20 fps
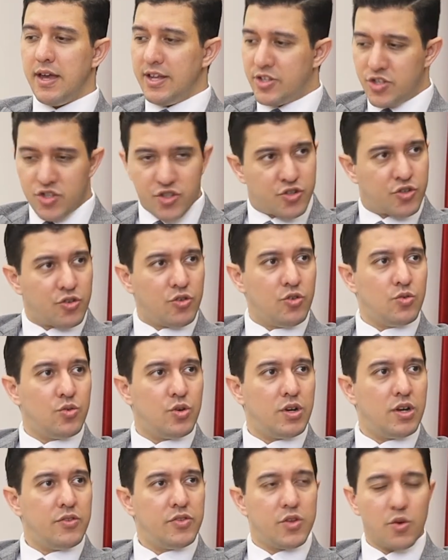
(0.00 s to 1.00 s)
it's
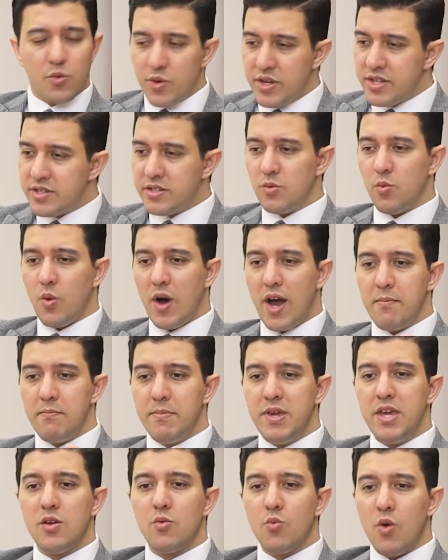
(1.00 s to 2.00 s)
true. The reason why
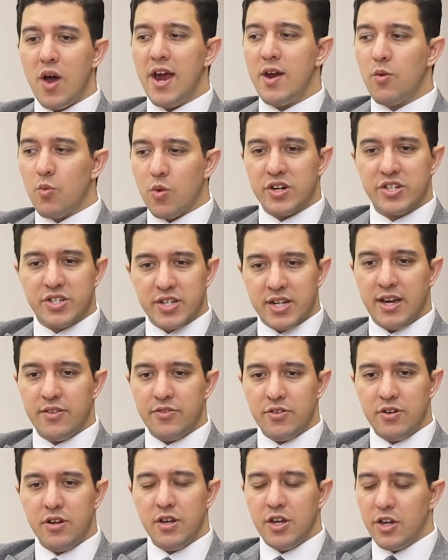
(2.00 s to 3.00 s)
me and Ryan work
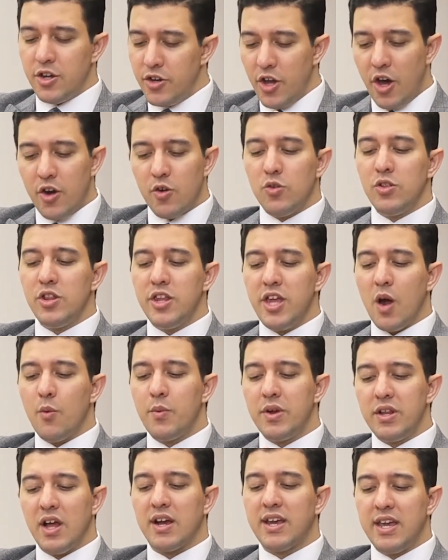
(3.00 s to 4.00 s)
together, not only are
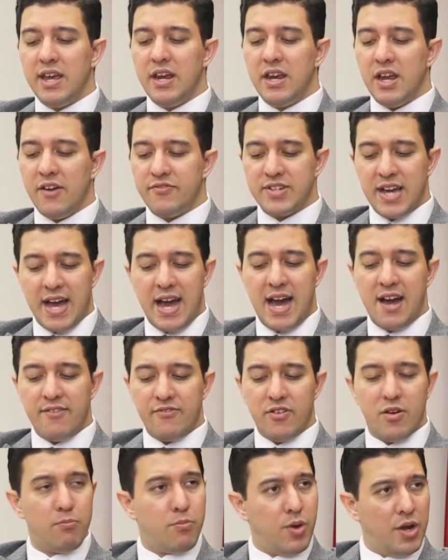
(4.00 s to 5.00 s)
we lucky enough to
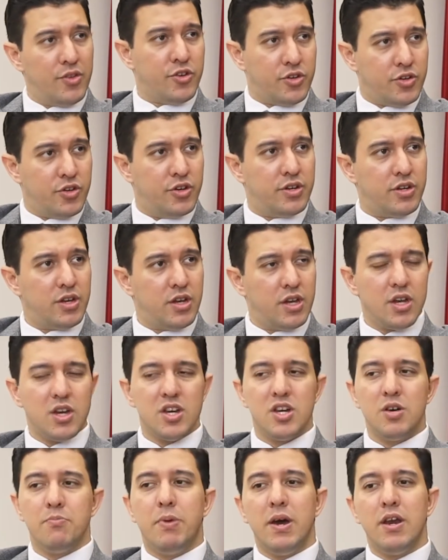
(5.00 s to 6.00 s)
have brotherhood,
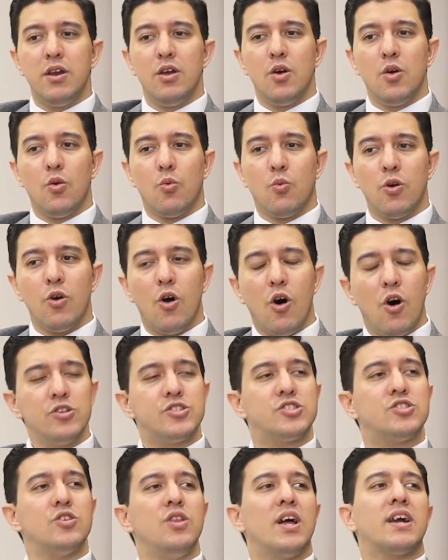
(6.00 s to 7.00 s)
but we're
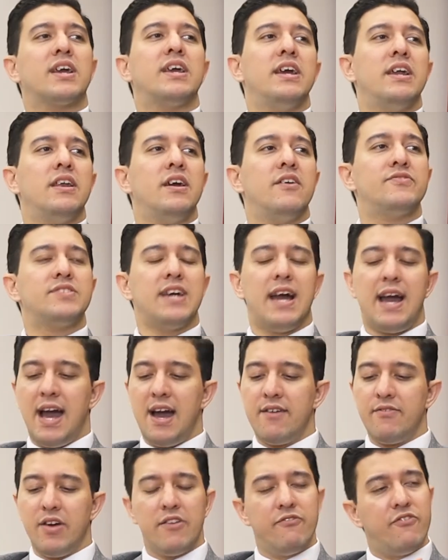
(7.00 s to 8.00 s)
also lucky enough to
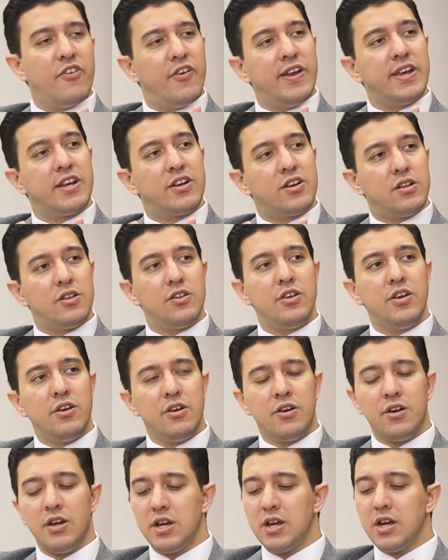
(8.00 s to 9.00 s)
have a very
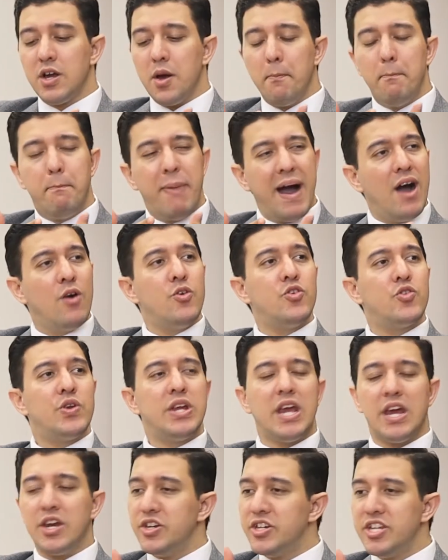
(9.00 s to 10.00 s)
clear
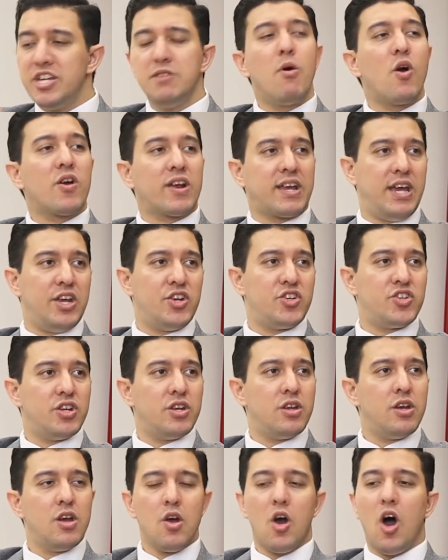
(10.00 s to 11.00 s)
boundary and
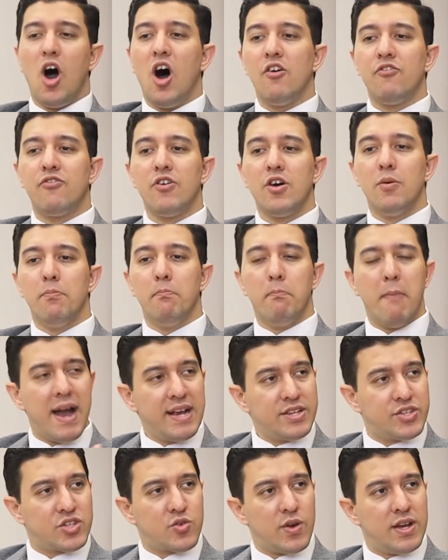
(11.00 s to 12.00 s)
demarcation of
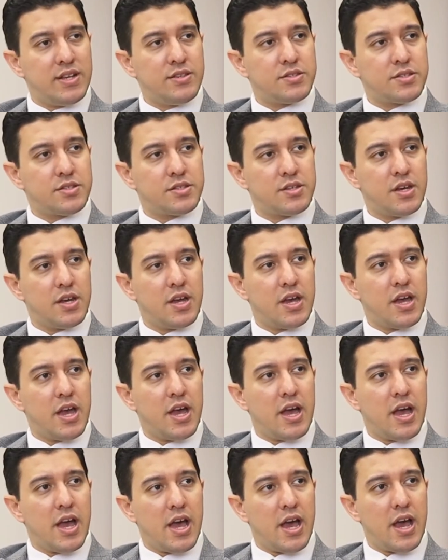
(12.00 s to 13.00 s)
my strengths
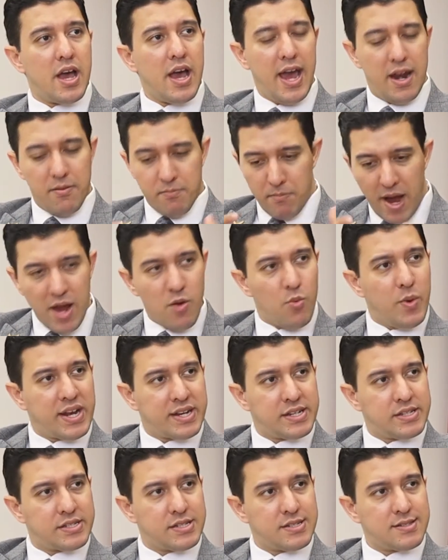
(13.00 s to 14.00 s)
and my
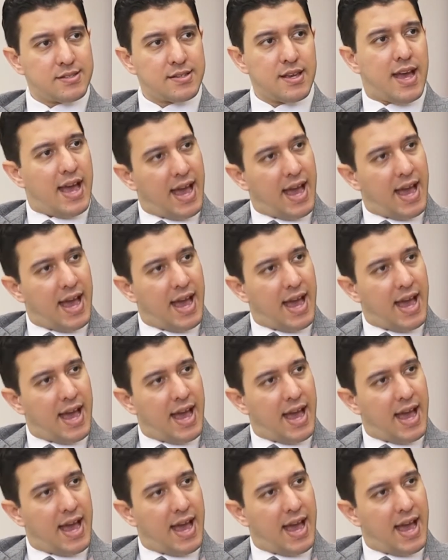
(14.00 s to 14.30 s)
weaknesses,